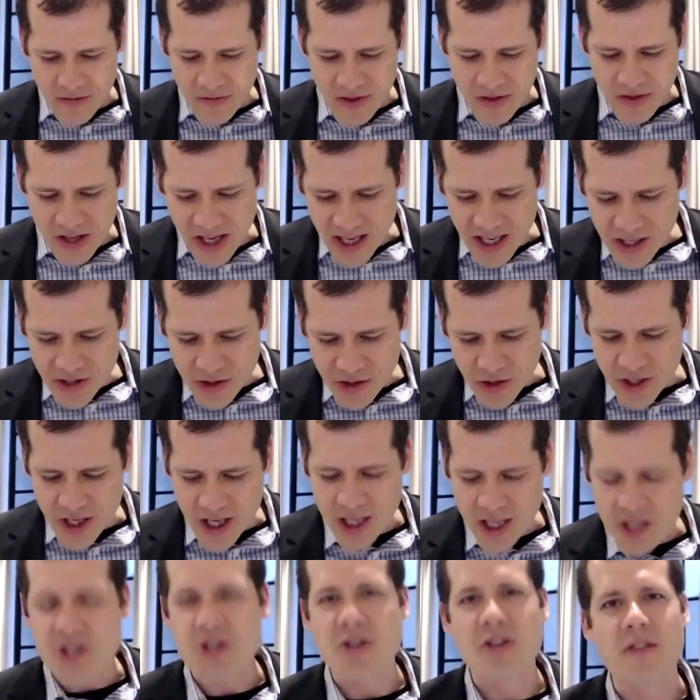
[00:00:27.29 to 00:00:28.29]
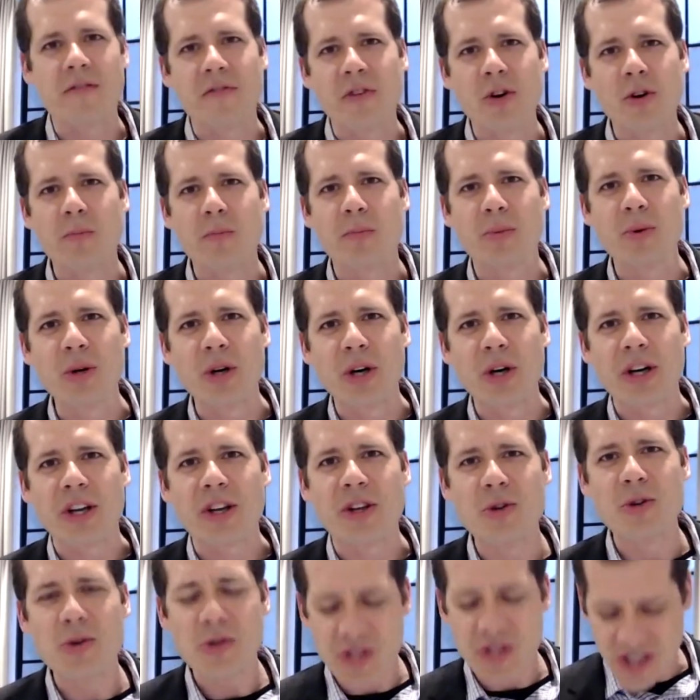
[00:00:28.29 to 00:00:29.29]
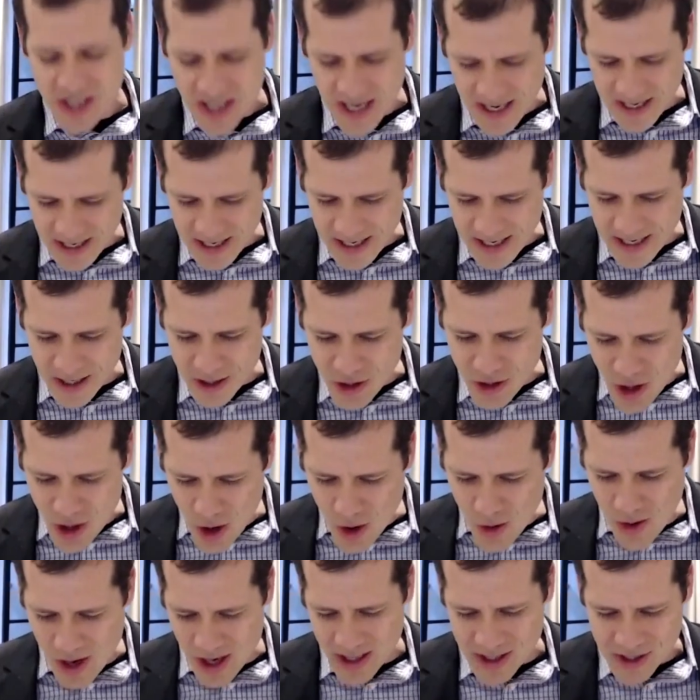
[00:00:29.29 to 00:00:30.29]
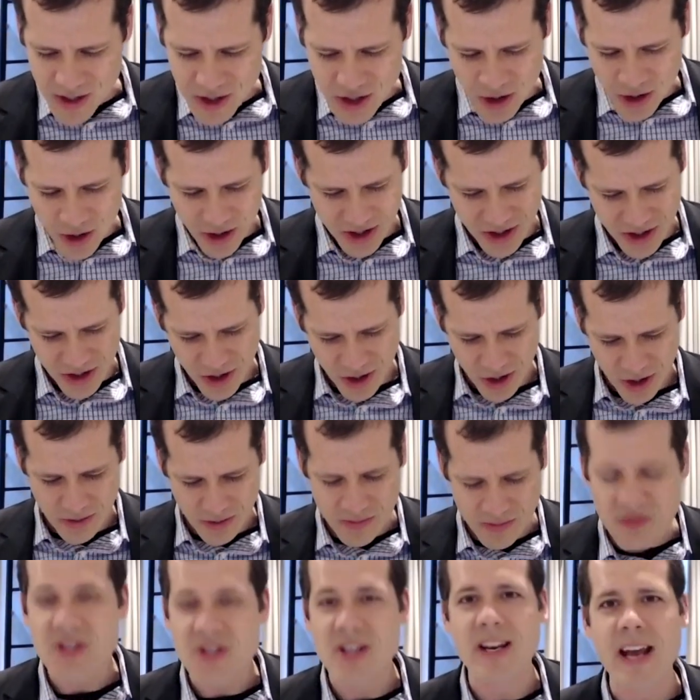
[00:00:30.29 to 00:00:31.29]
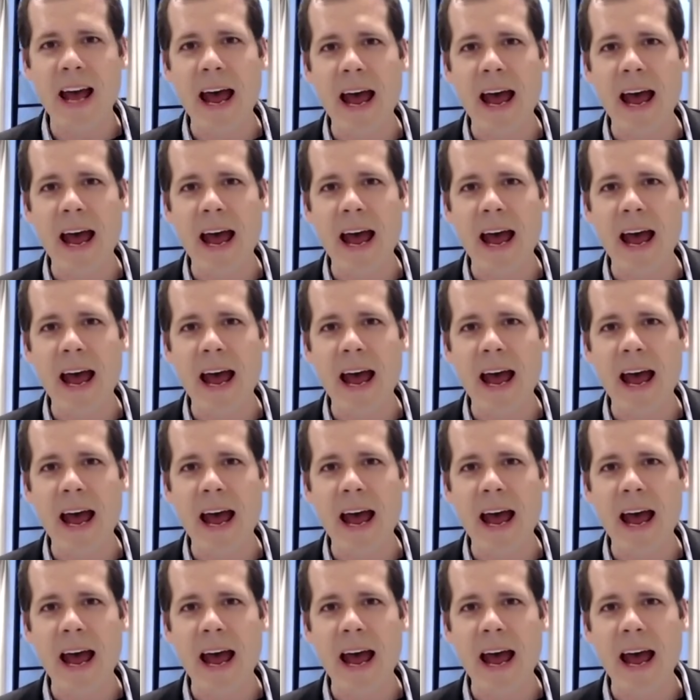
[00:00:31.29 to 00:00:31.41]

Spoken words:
the introduction of your book, you state in no uncertain terms that